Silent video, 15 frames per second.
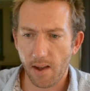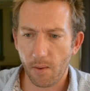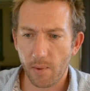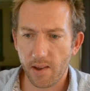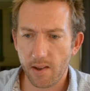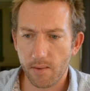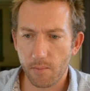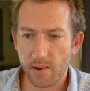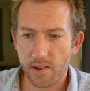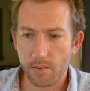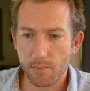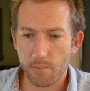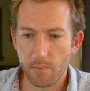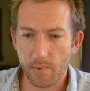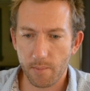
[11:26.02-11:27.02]

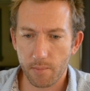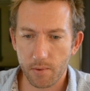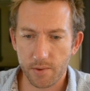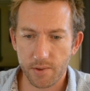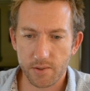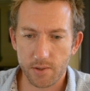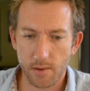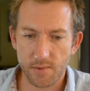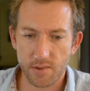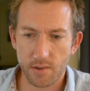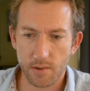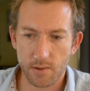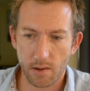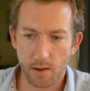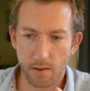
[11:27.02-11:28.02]
We employed the
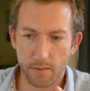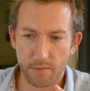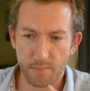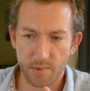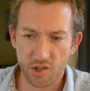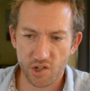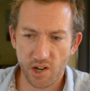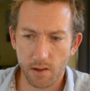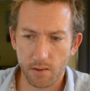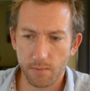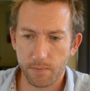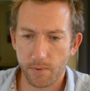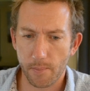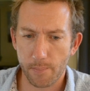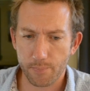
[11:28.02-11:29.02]
services of Michelle
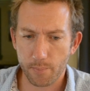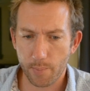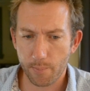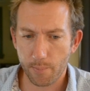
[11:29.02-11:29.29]
from